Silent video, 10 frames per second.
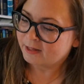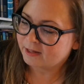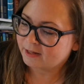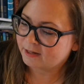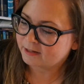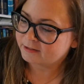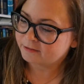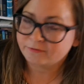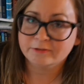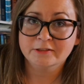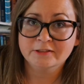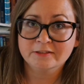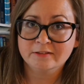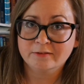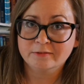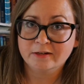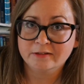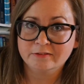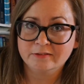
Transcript: And the first I would like